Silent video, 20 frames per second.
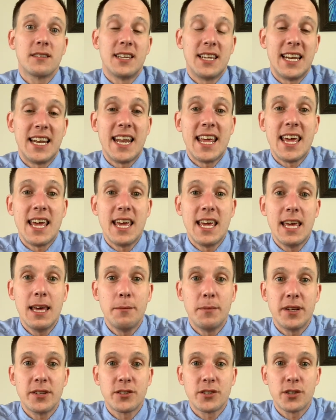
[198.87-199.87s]

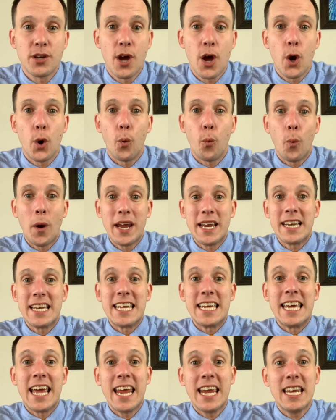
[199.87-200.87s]
inhibits weight
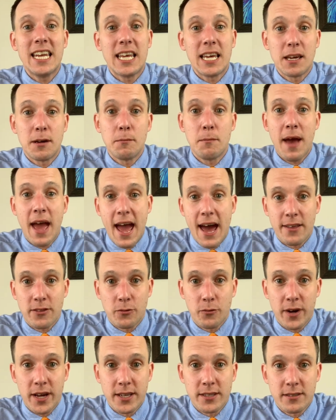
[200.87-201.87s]
gaining
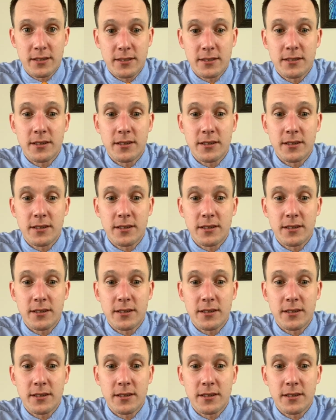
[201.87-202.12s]
pathways.